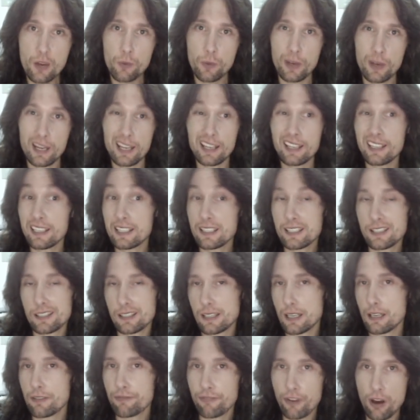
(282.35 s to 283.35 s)
we're hitting
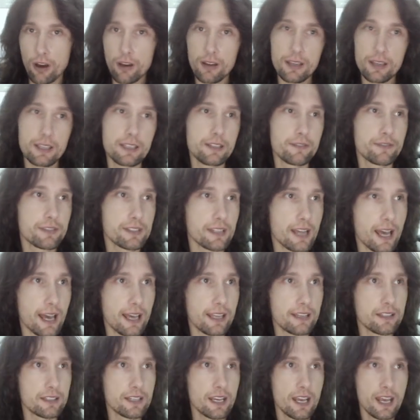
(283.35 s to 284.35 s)
C5s
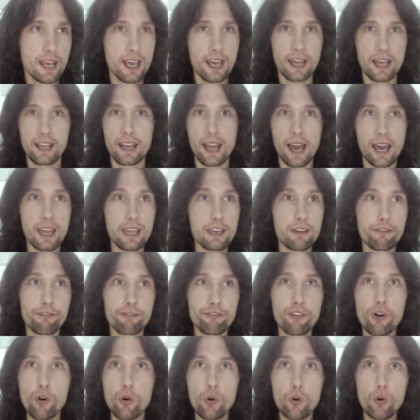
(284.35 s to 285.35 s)
and an
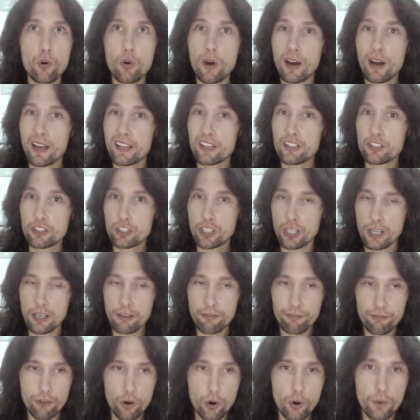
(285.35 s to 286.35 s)
A4 and
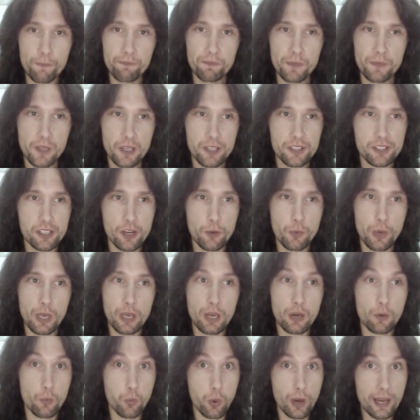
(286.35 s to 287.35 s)
G4, so
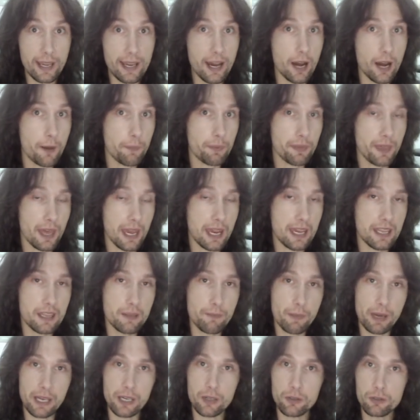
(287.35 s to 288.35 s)
we're way up there in the
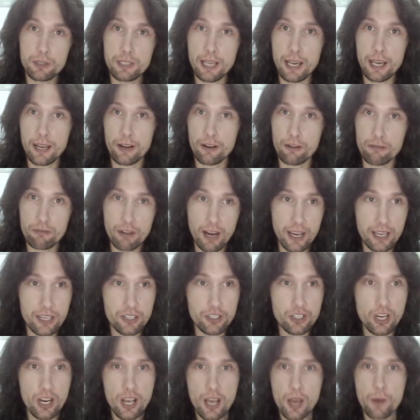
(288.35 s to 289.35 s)
male tenor
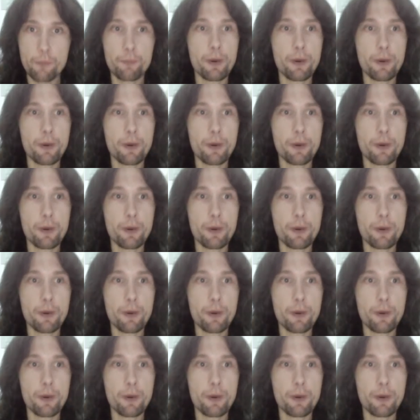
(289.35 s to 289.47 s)
range,